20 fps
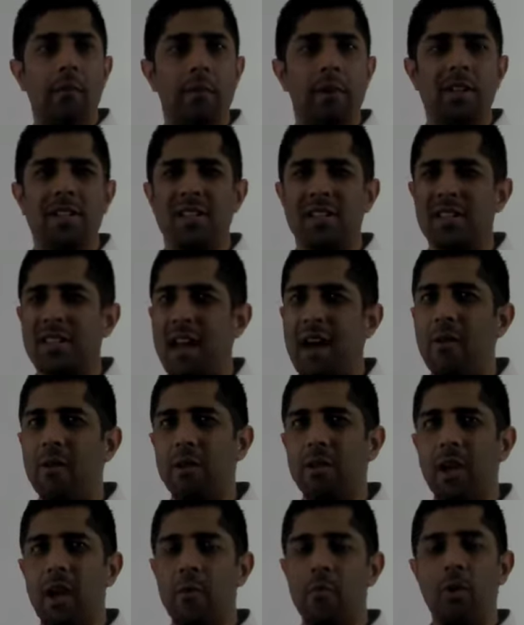This is now
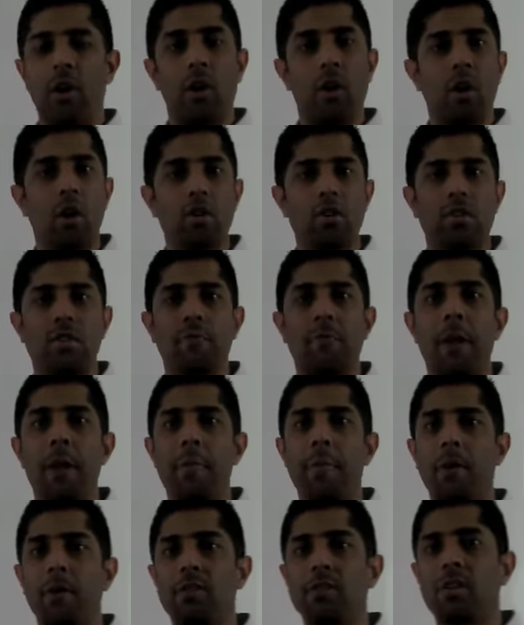a time when lots of
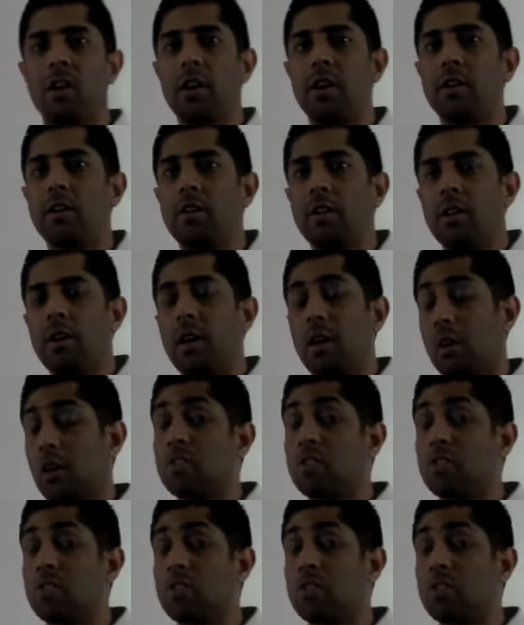people are